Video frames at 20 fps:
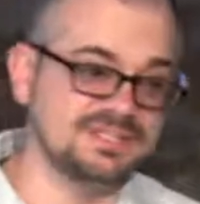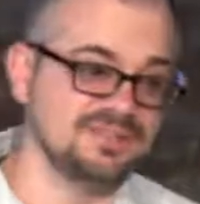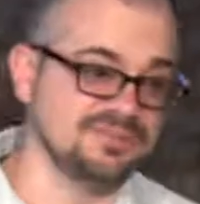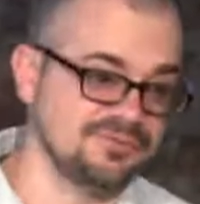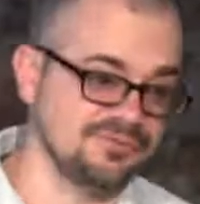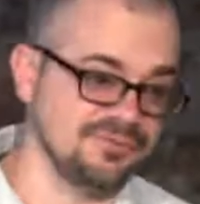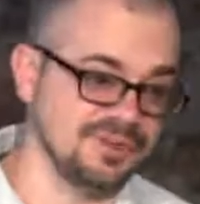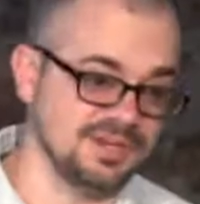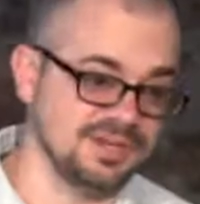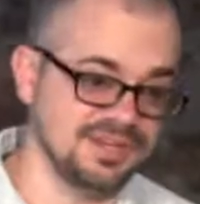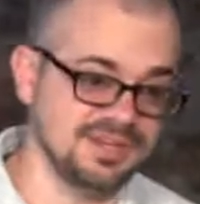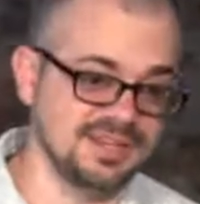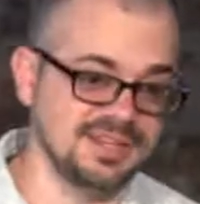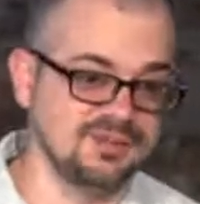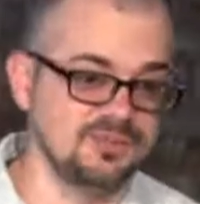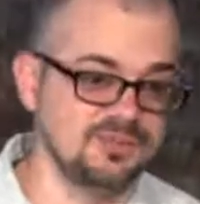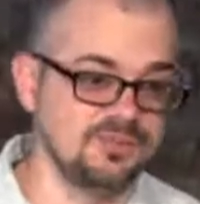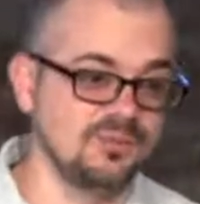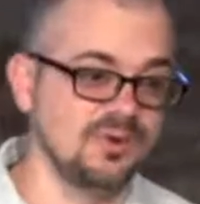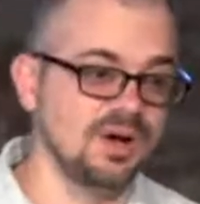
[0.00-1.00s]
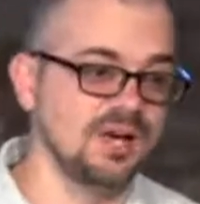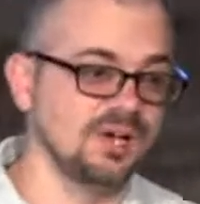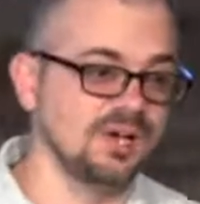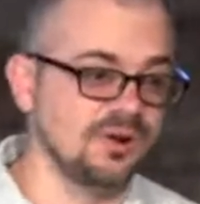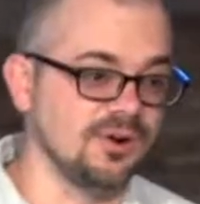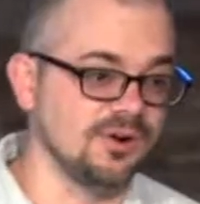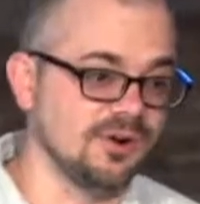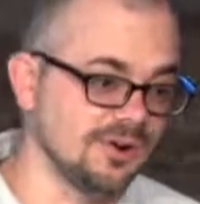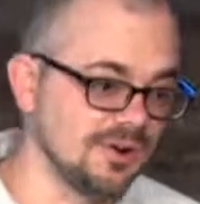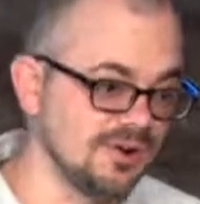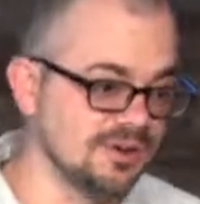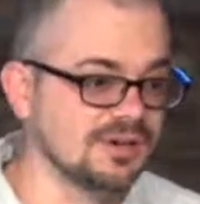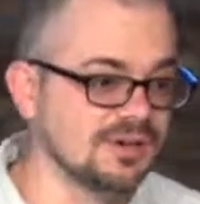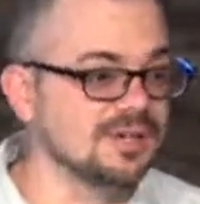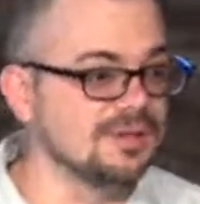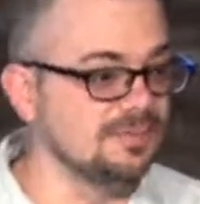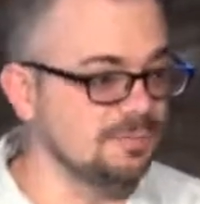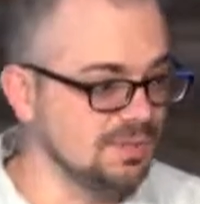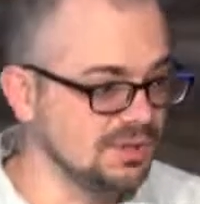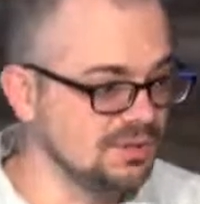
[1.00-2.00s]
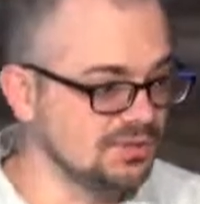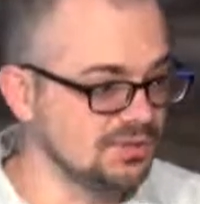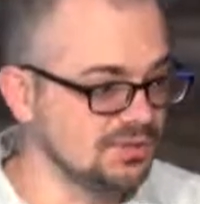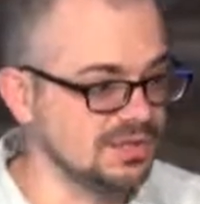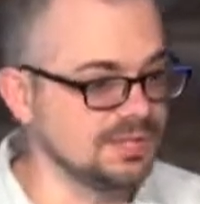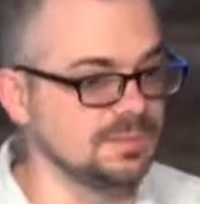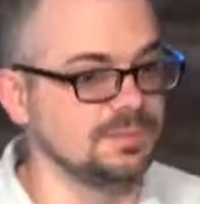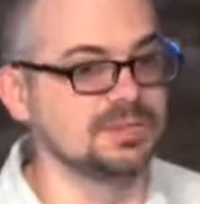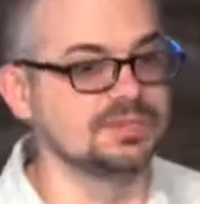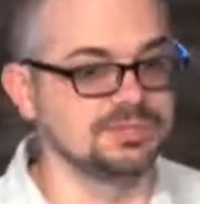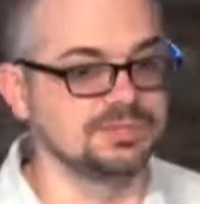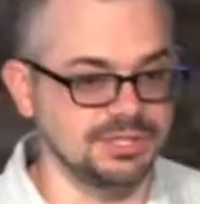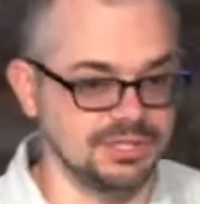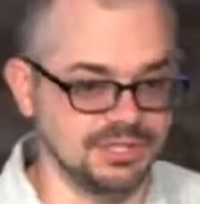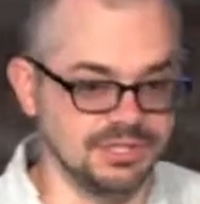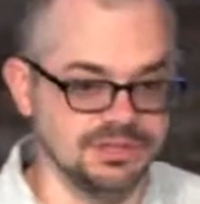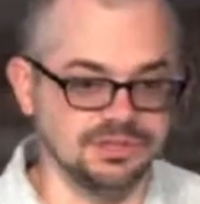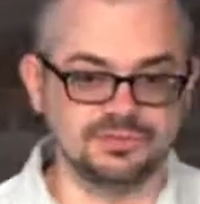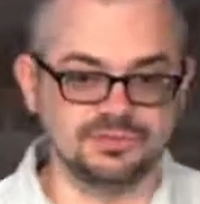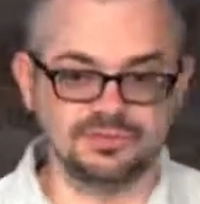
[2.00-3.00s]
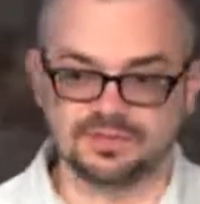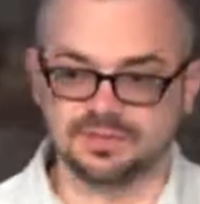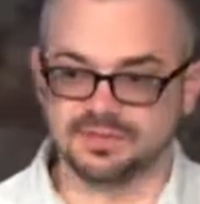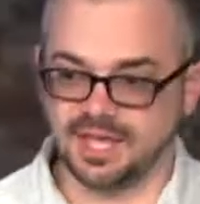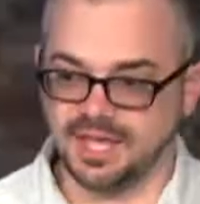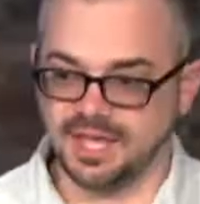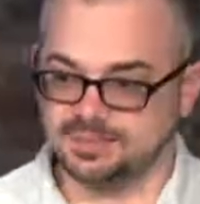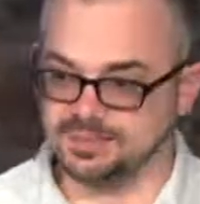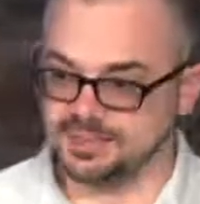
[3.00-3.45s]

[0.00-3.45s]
different than what our mental image is today,